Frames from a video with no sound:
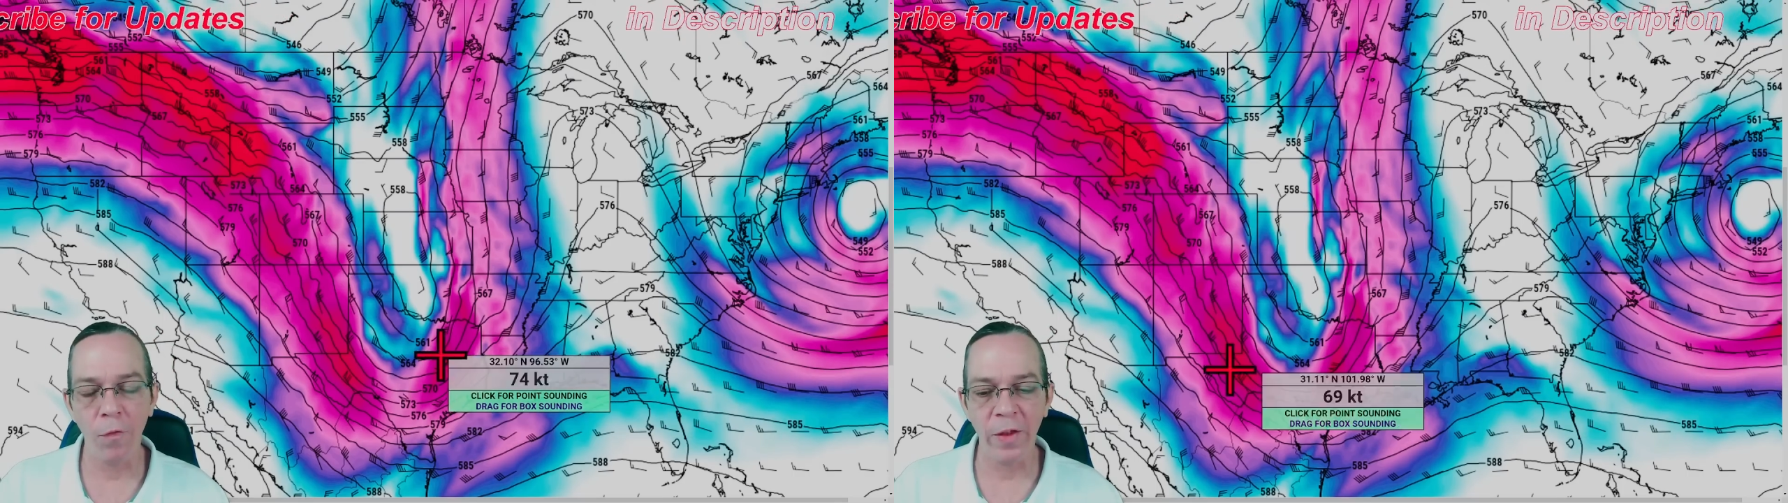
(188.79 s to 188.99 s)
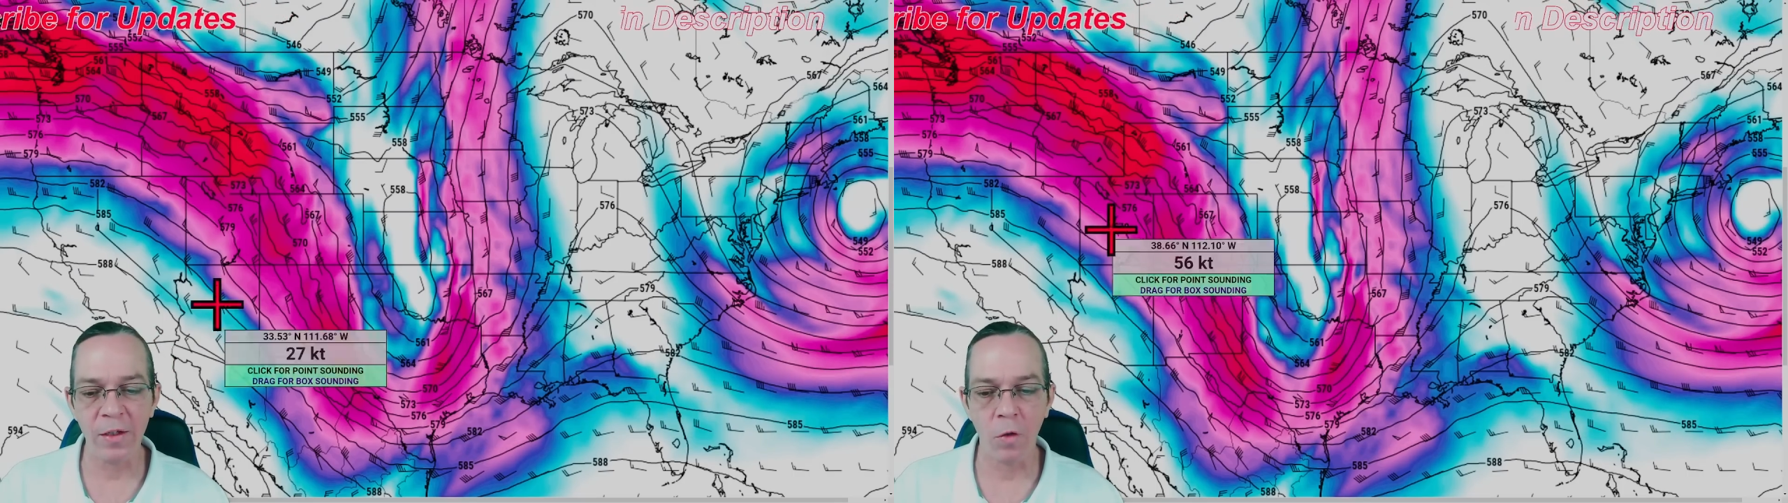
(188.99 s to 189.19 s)

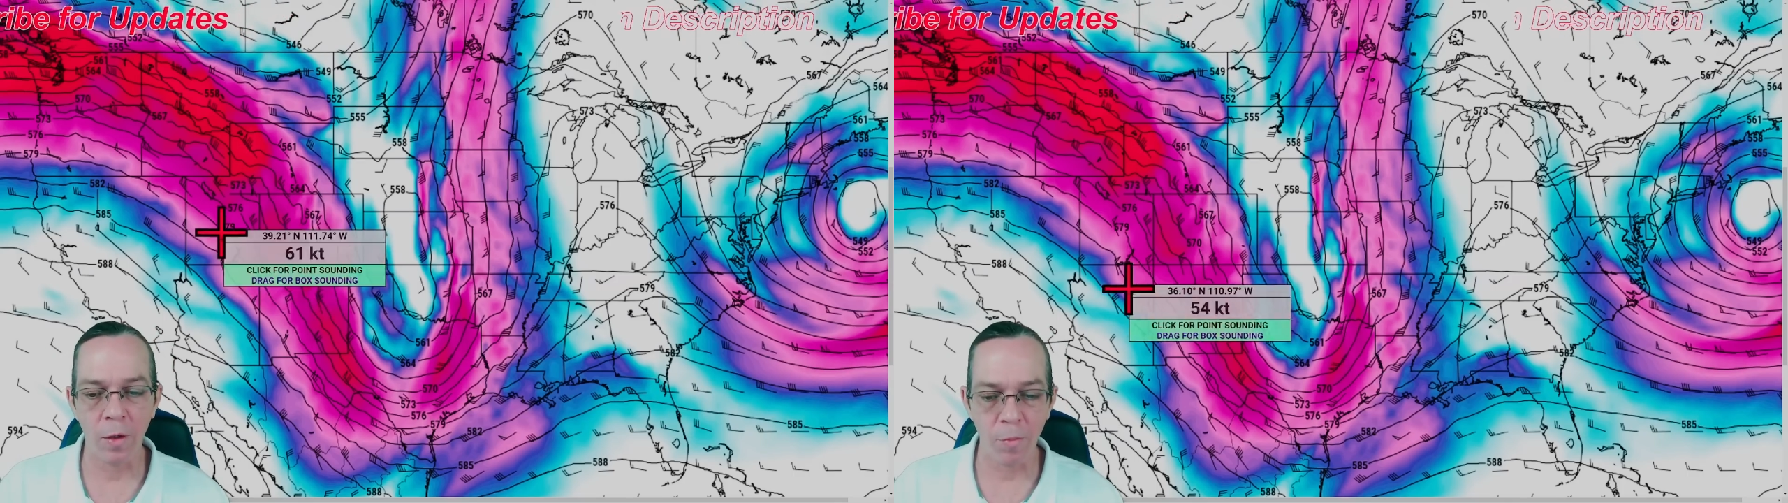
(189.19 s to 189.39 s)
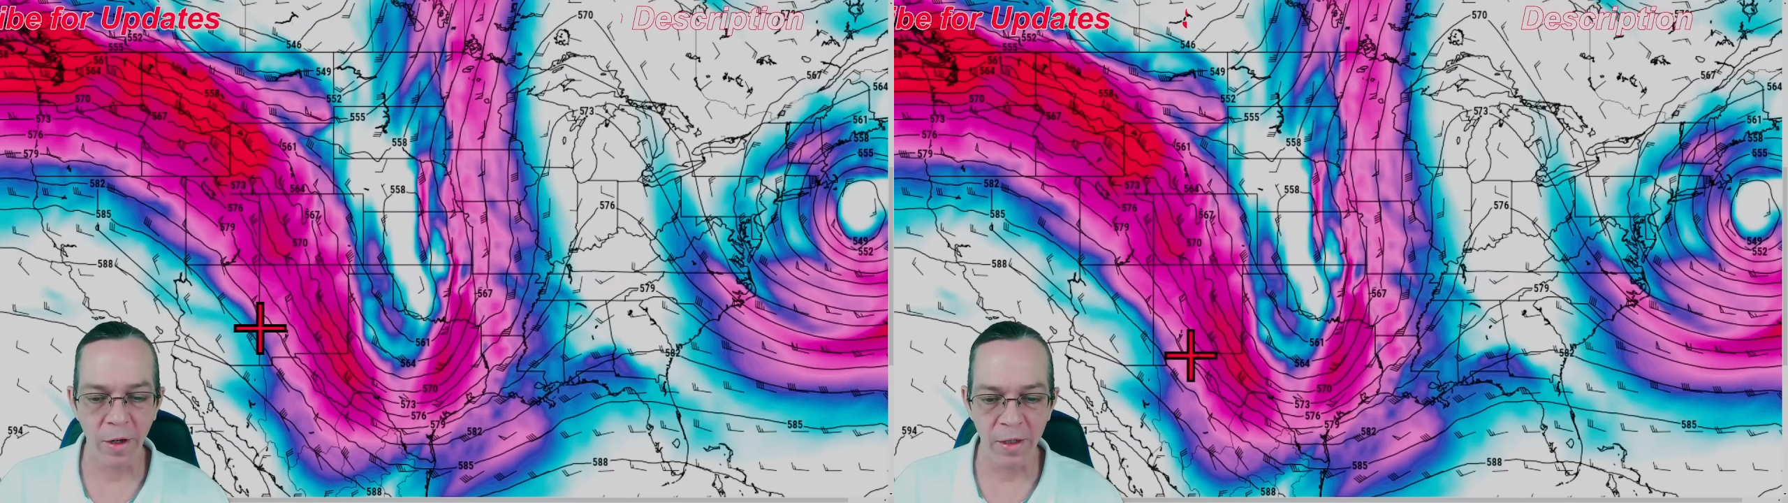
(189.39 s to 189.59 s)
that's going to
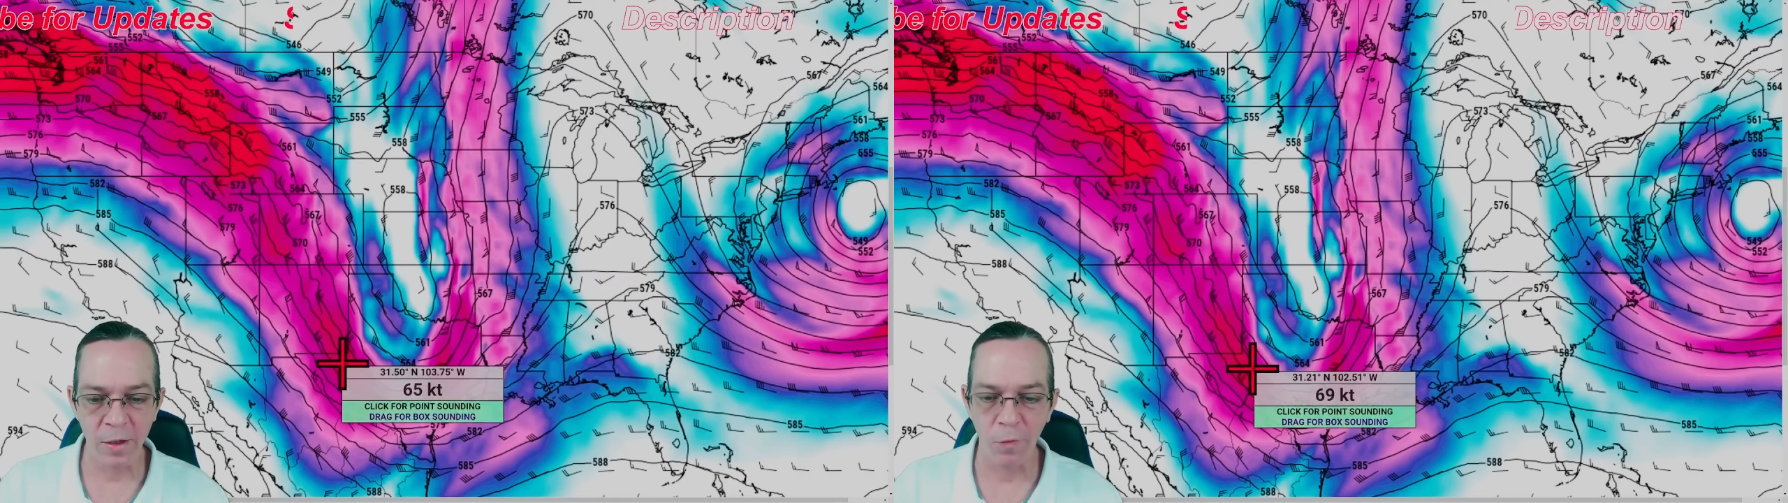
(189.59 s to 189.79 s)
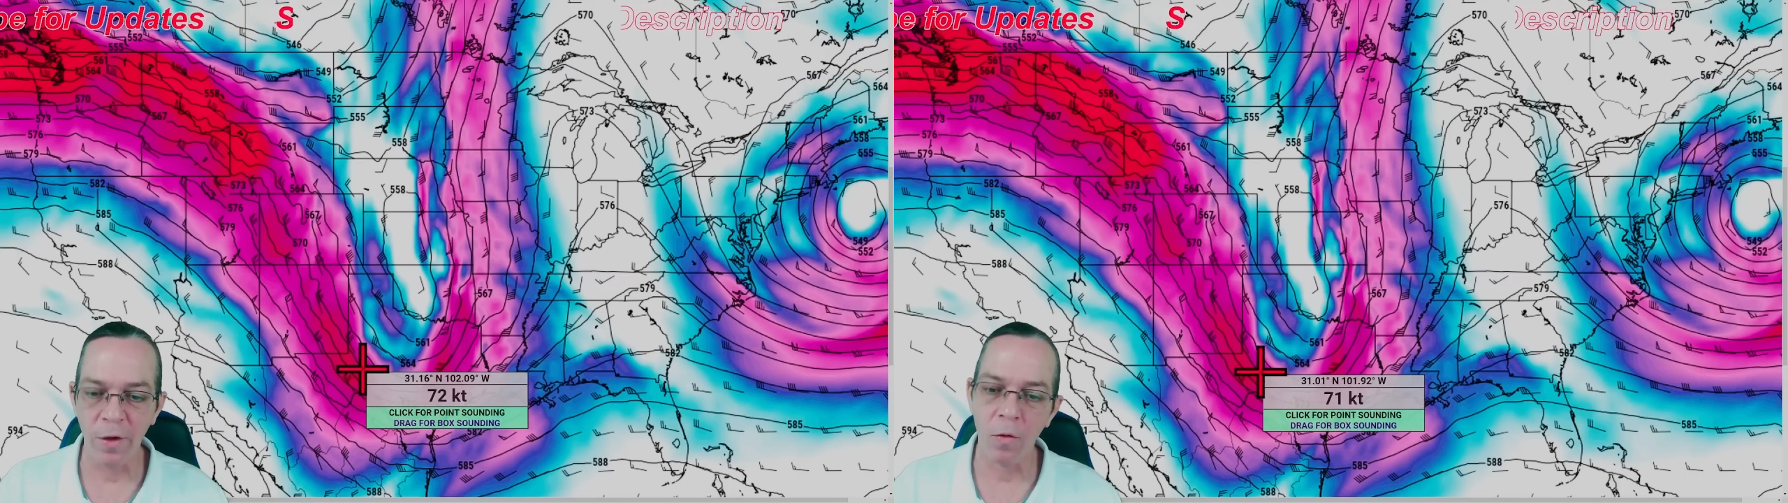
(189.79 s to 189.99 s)
bring the
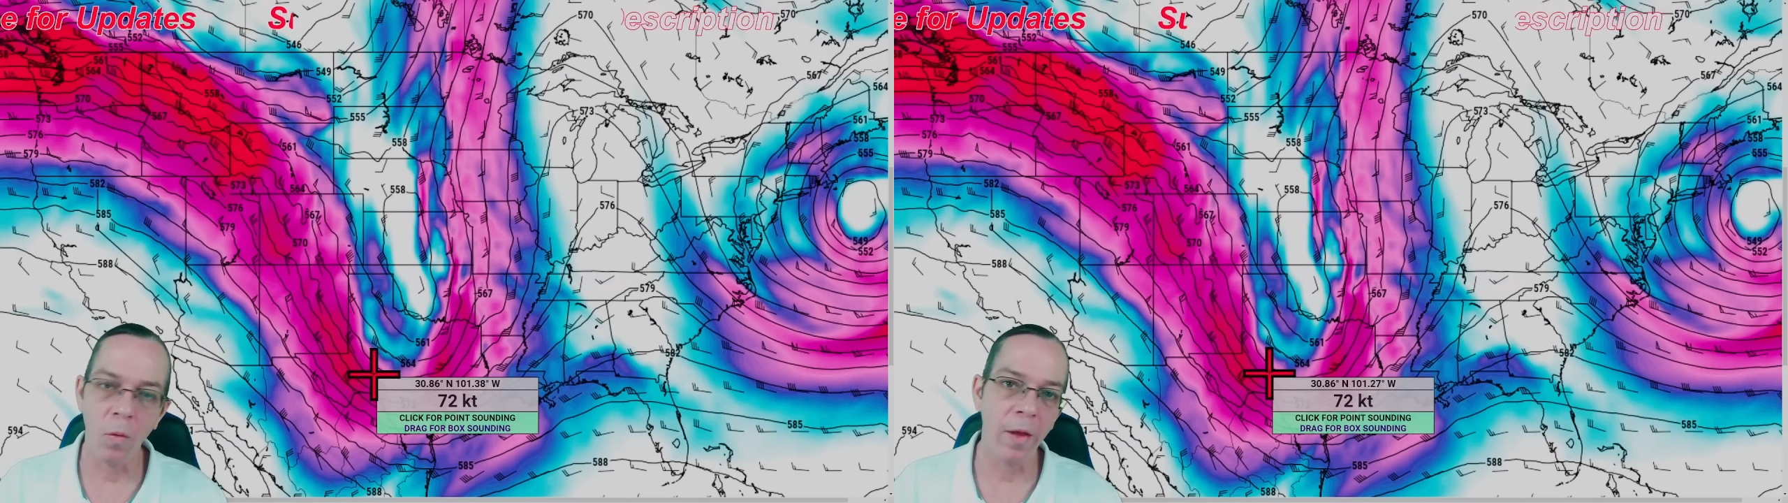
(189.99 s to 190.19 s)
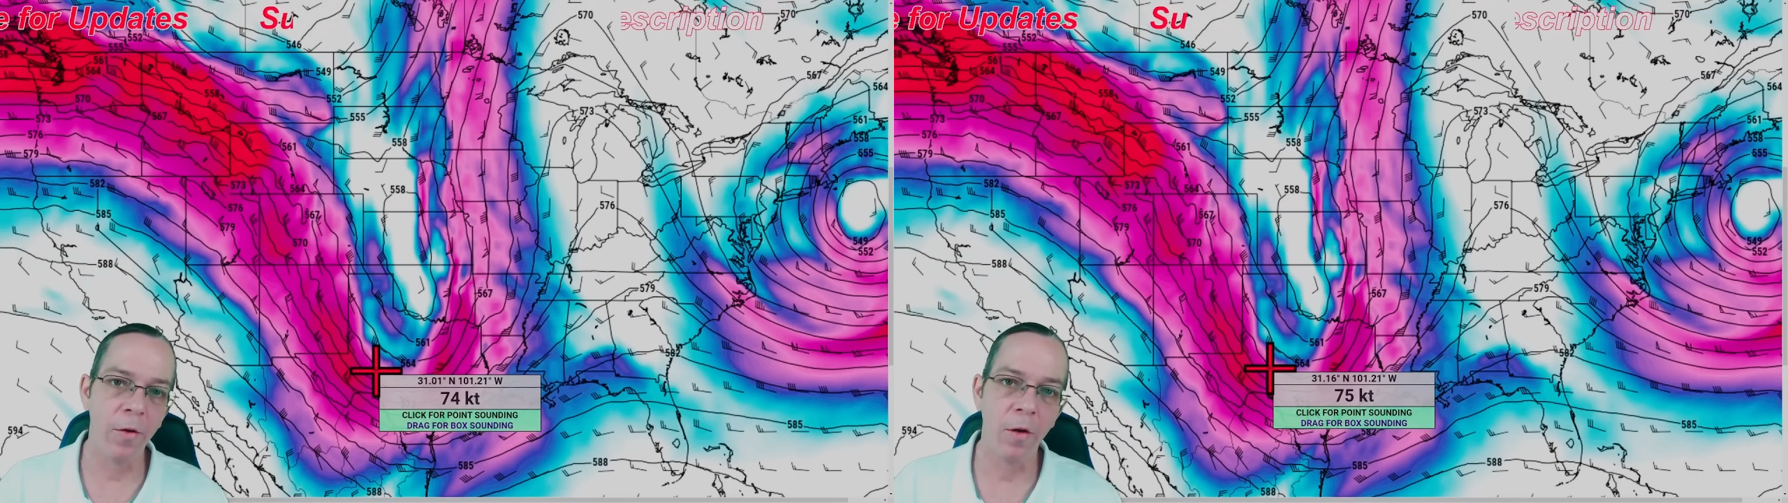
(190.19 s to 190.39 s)
severe
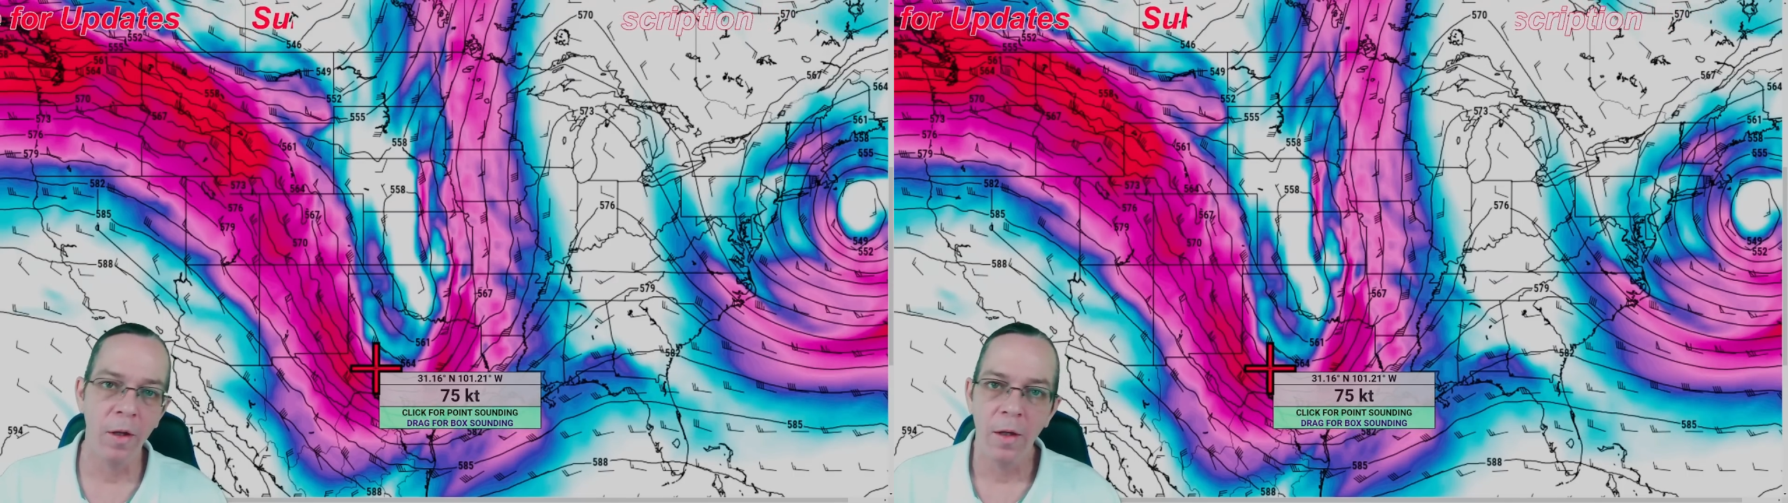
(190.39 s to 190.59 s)
weather